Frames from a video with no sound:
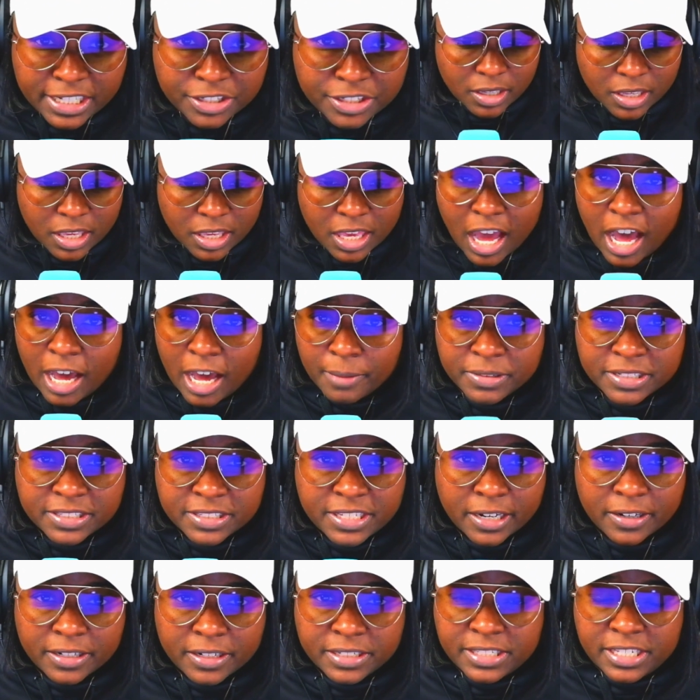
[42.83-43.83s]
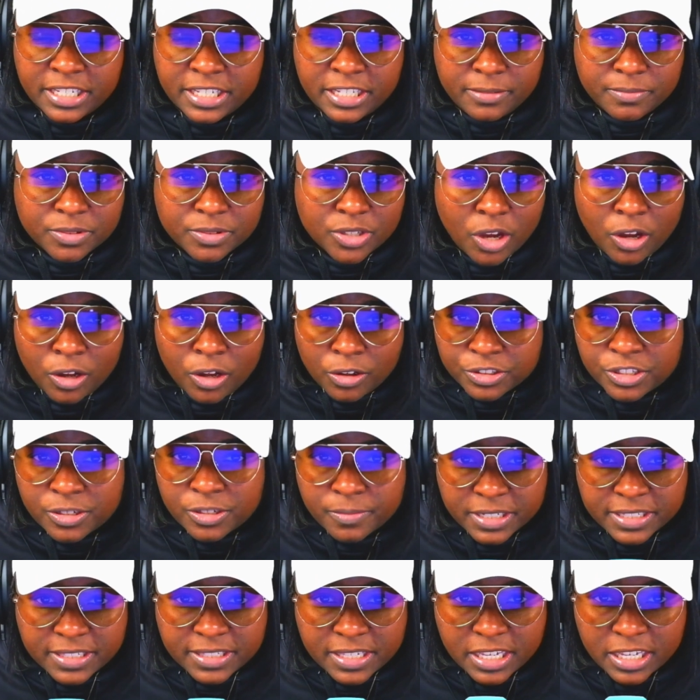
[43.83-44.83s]
commentary teams,
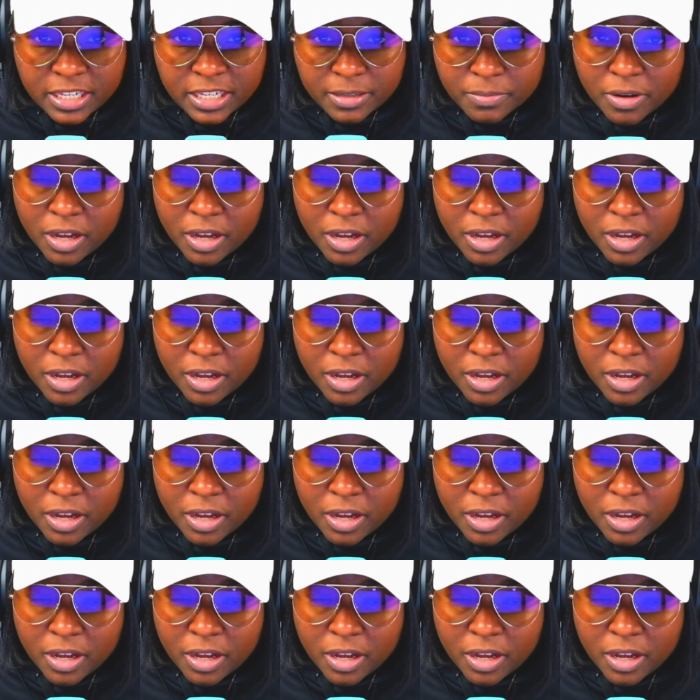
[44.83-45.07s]
ultimate team, a